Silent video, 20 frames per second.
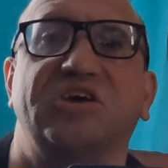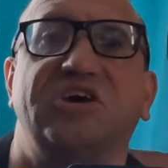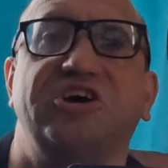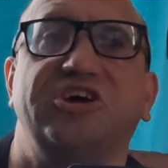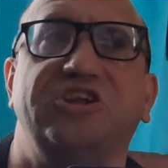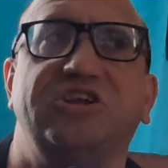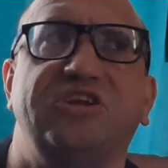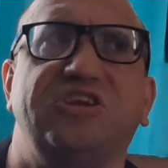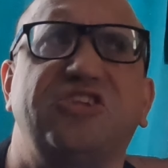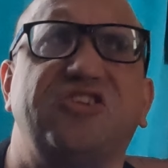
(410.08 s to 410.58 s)

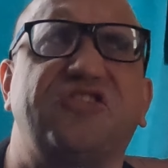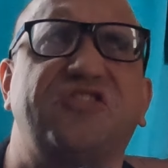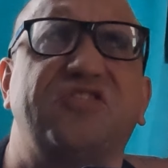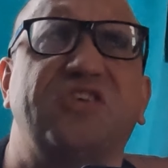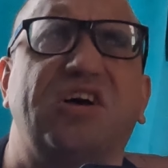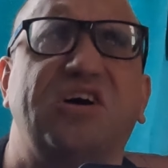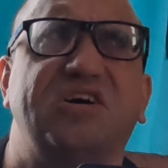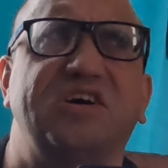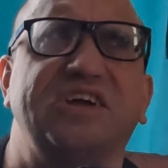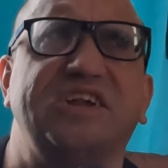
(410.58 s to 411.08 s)
And the
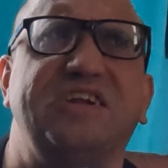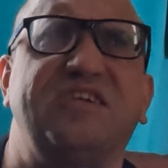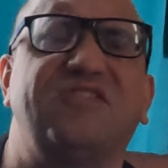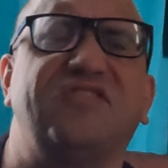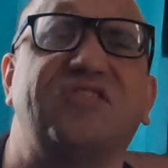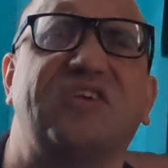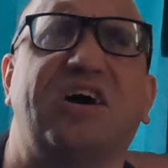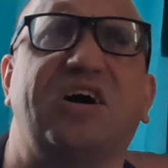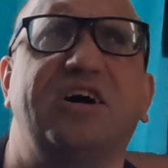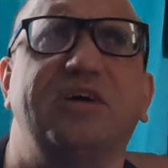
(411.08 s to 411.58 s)

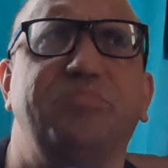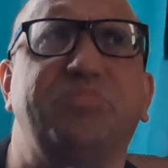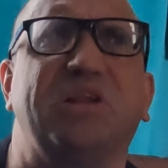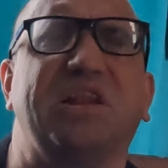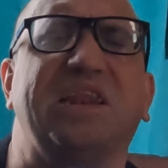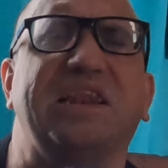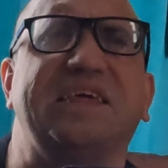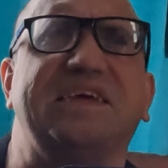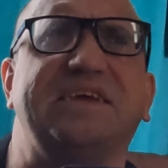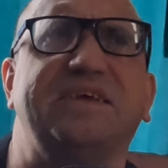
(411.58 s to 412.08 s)
sides, I
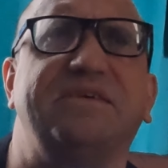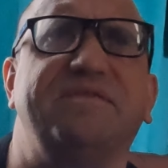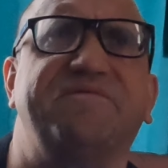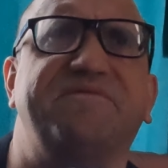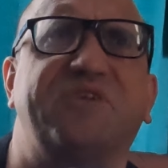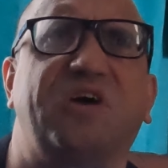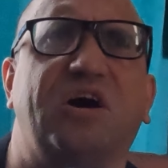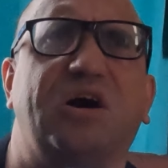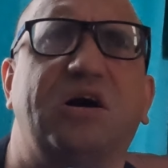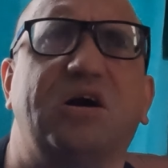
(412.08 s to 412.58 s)

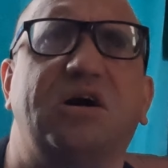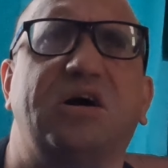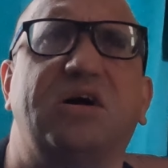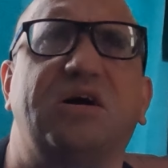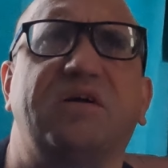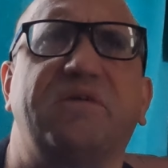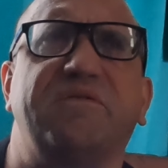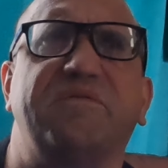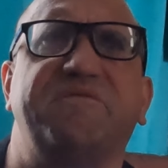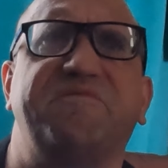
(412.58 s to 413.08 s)
believe,
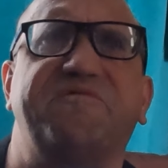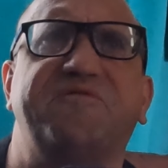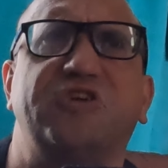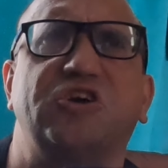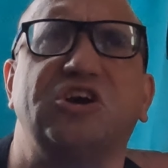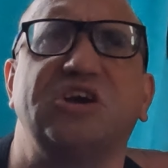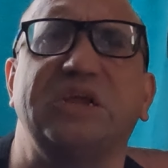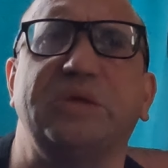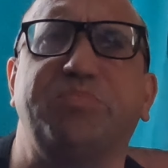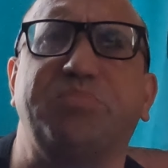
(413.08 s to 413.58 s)
are
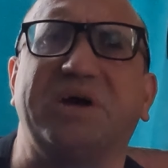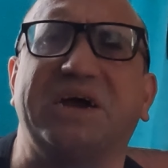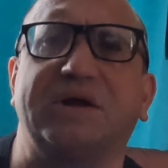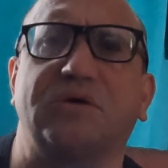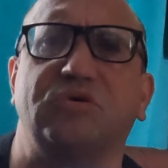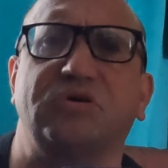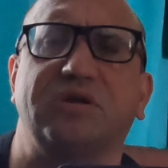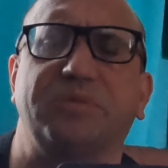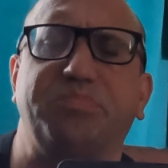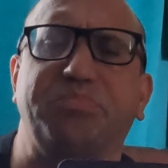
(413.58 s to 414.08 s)

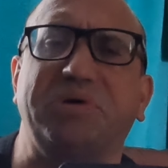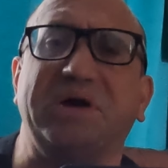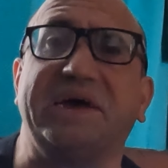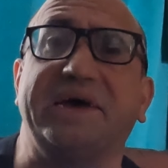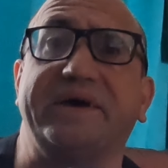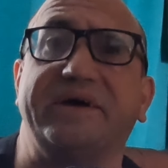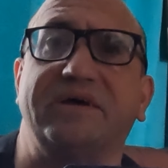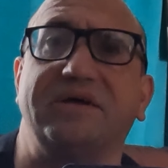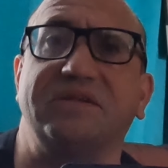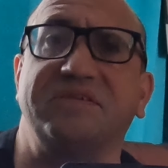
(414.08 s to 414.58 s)
£30 a
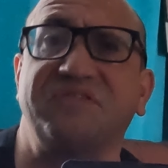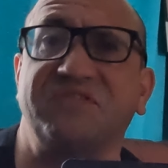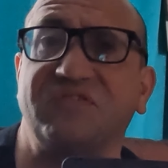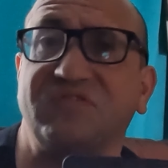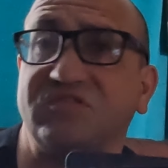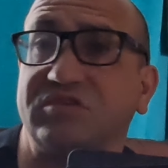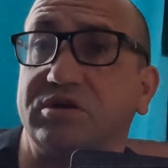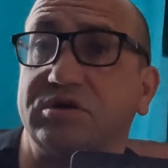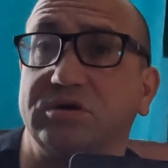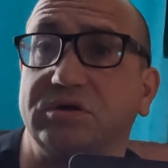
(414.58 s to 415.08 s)
pair,
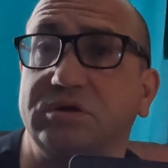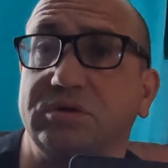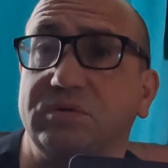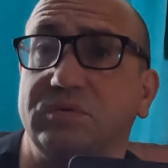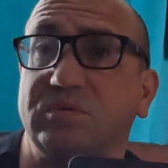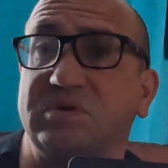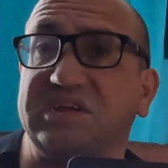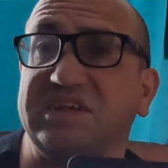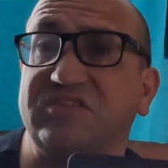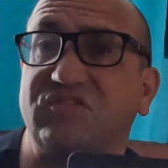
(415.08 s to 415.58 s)

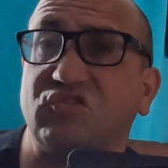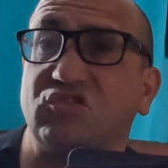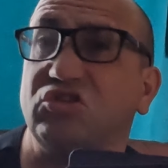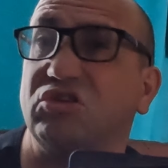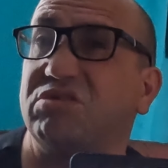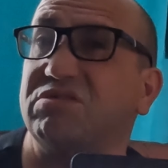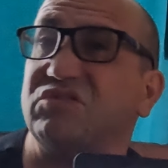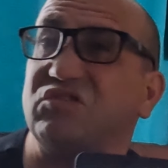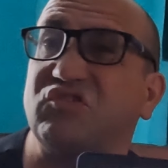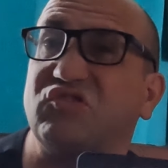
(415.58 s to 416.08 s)
so it's
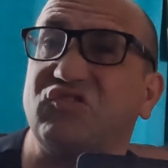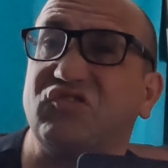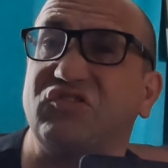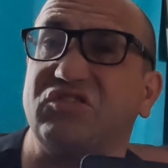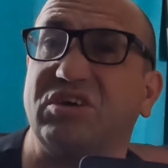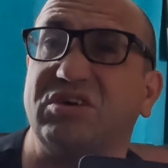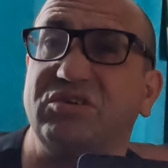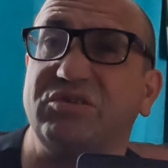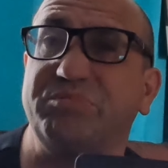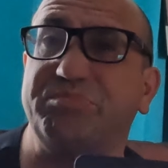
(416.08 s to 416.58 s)
not
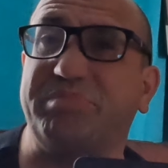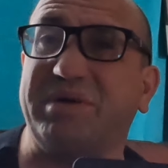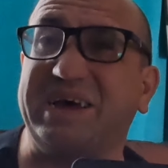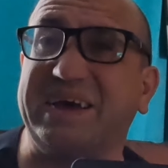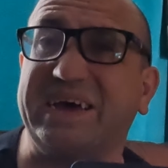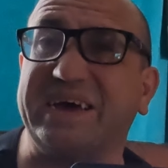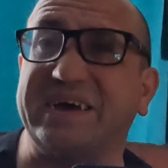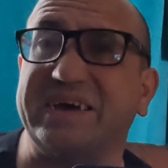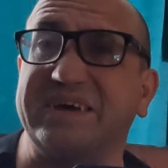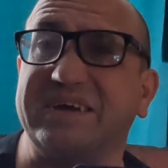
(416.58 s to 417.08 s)
so
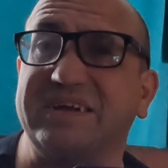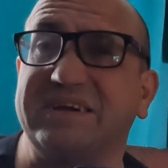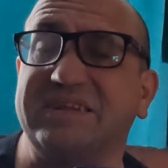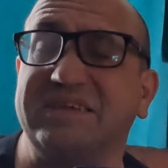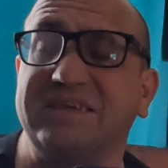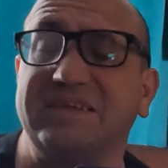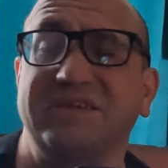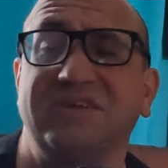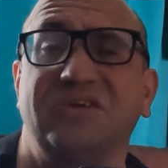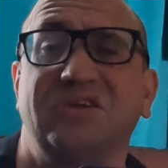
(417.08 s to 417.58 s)
bad.
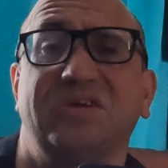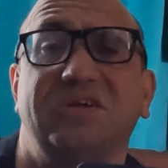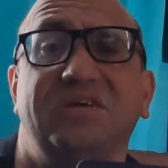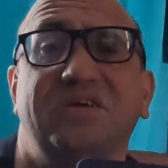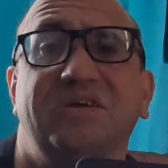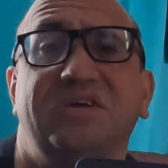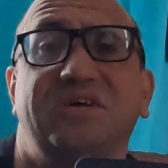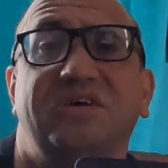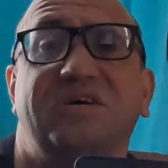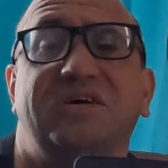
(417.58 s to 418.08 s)

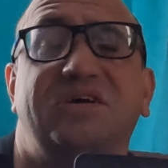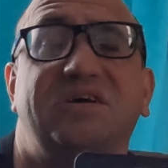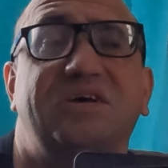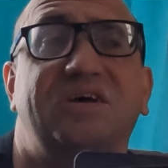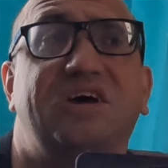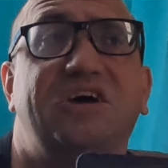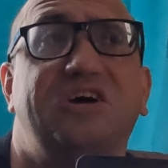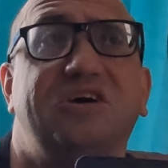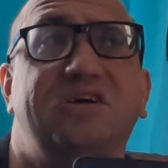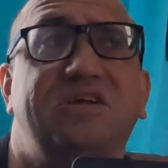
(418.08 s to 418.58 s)

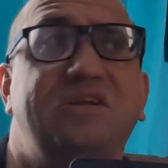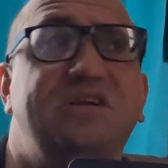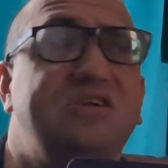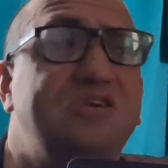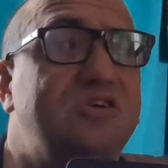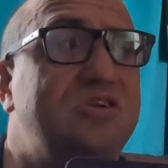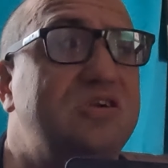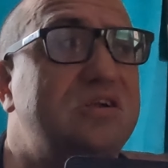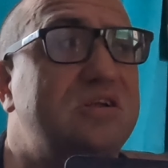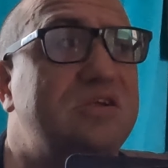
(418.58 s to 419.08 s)

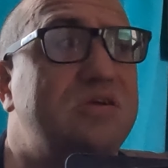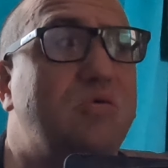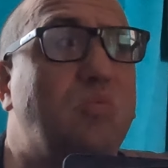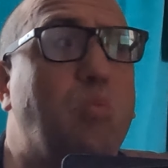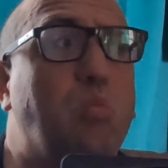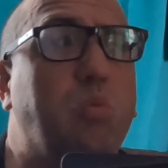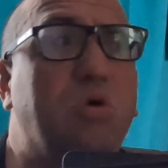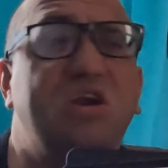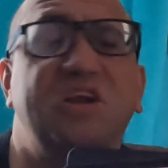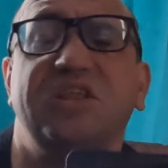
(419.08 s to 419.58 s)
And
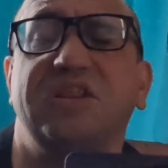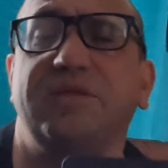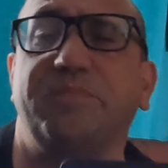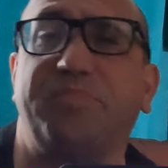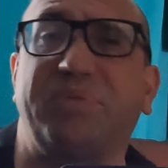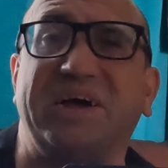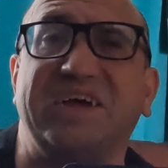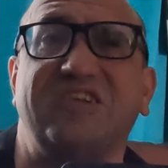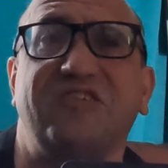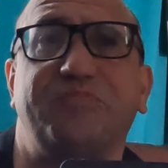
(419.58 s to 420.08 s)
one of the
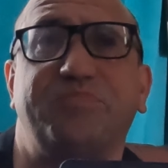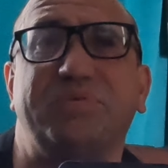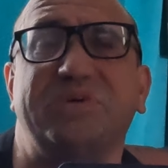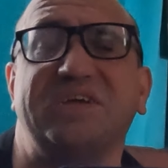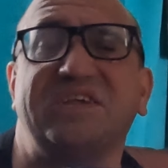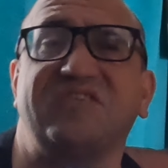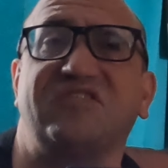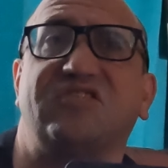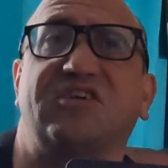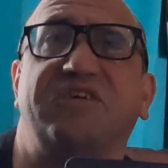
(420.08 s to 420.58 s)
best
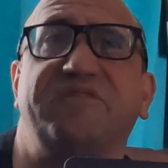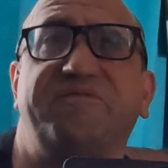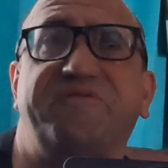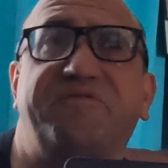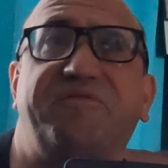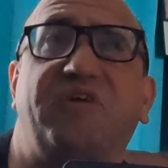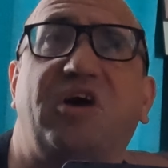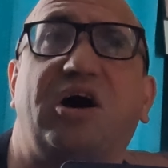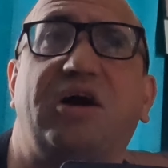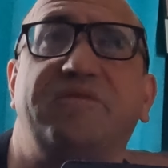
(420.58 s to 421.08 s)
bits
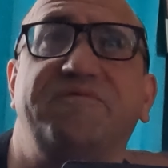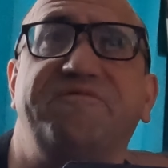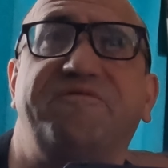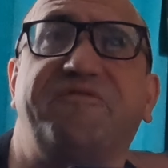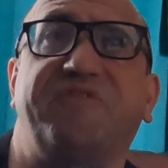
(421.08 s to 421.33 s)
I'm